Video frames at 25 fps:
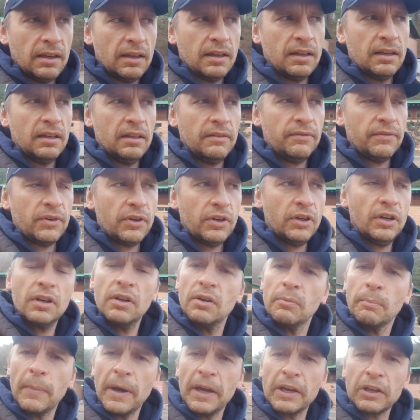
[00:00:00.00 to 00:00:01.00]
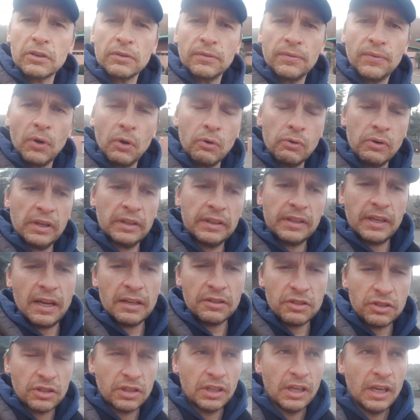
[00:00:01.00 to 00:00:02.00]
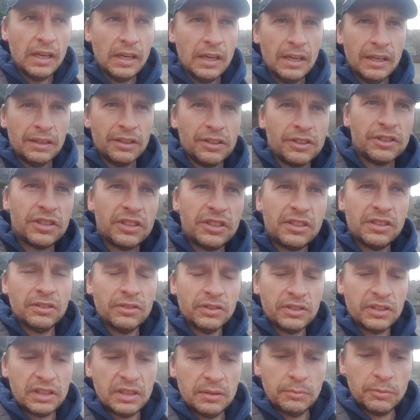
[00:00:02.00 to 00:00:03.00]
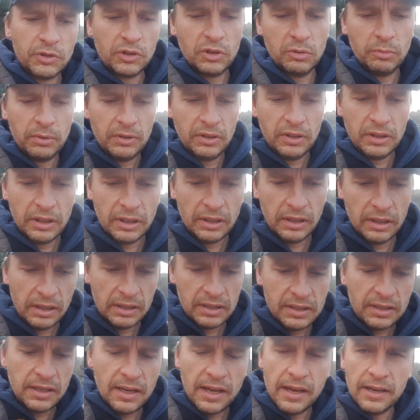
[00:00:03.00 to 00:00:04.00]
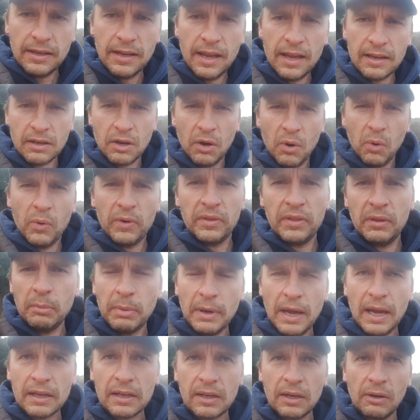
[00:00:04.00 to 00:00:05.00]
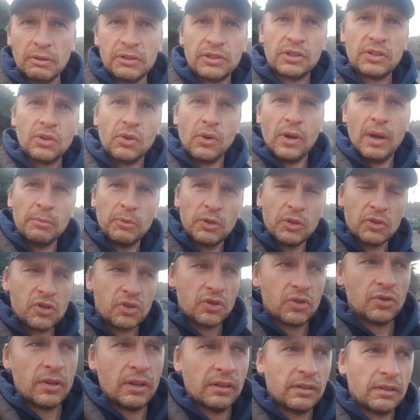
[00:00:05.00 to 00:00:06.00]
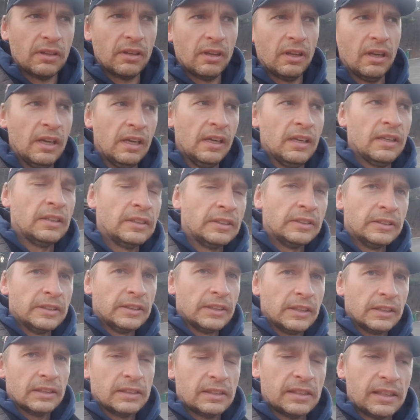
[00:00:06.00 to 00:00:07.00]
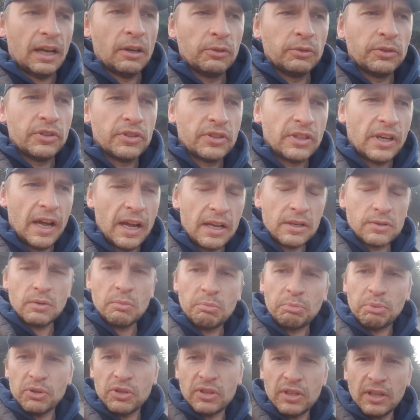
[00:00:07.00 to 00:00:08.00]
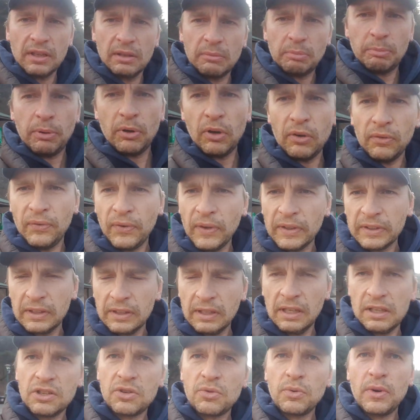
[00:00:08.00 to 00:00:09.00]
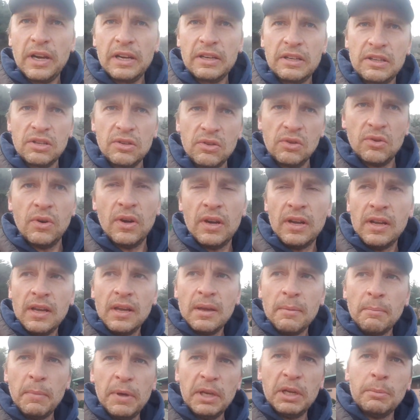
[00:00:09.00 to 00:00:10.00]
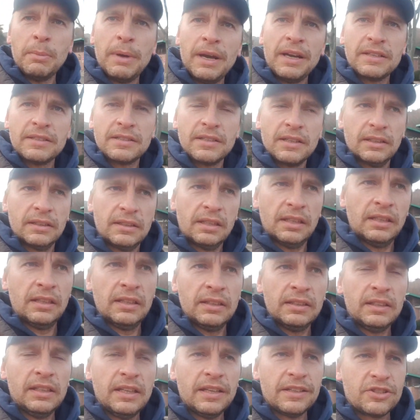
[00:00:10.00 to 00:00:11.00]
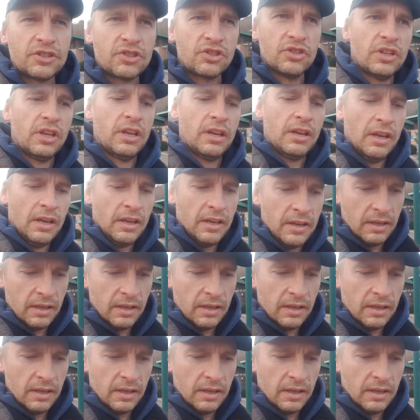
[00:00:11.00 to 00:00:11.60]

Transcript: liver microphone attached, there still seems to be a slight echo in the background, so I'm not sure that the sound is 100% perfect, and I tried to minimize that yesterday,